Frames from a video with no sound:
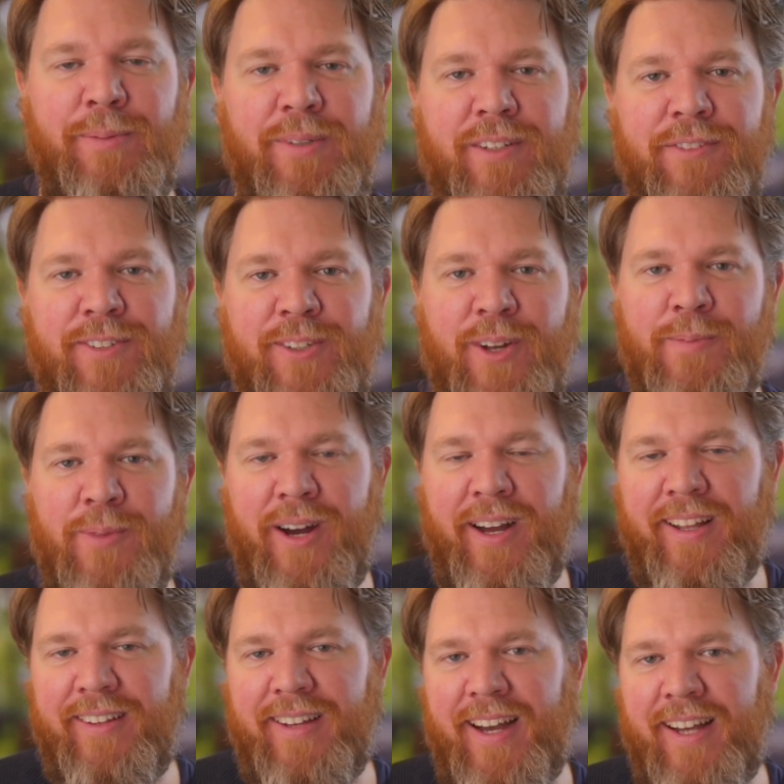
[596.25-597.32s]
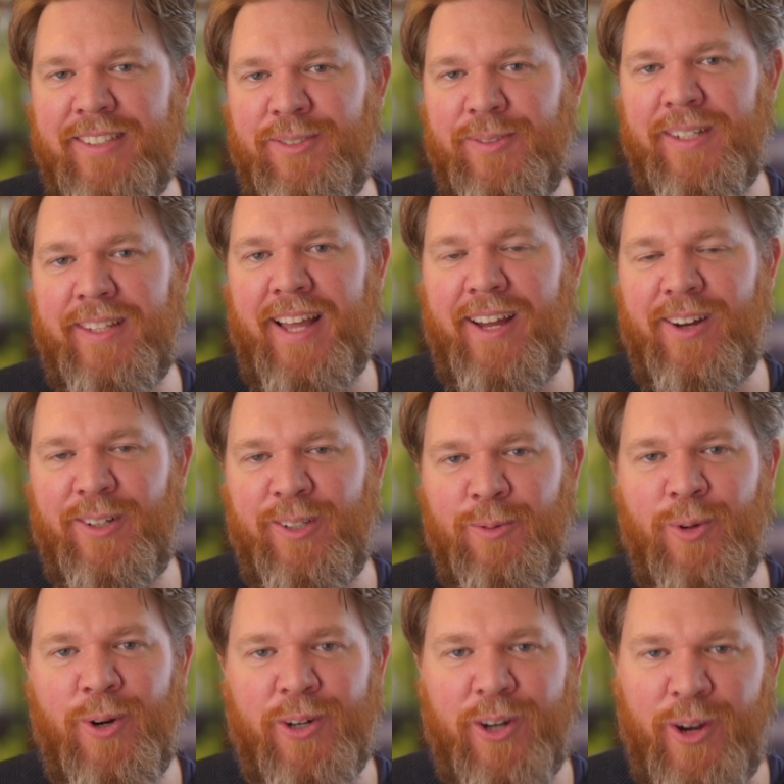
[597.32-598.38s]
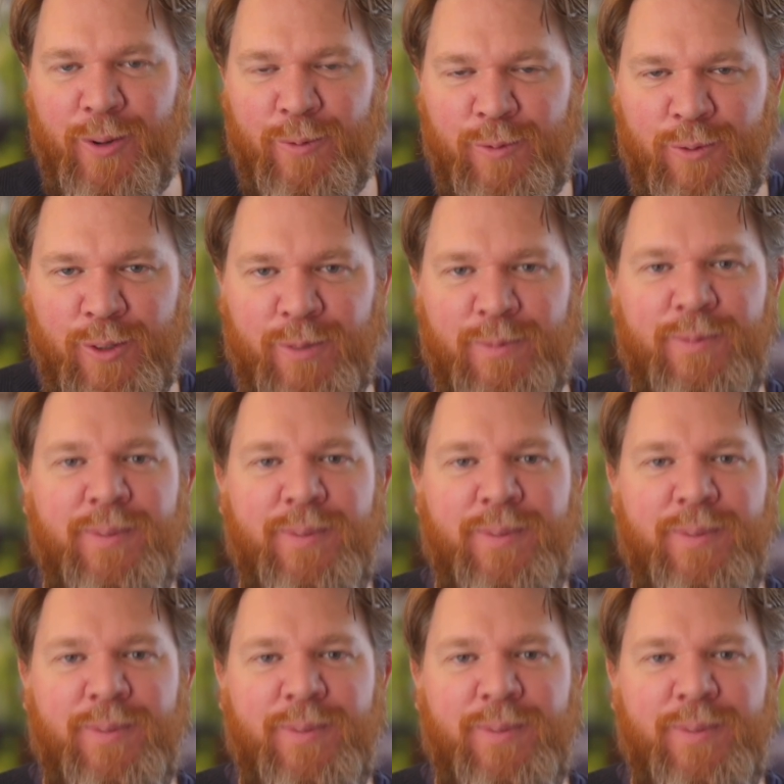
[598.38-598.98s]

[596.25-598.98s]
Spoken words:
If you don't mind answering that on your walk home from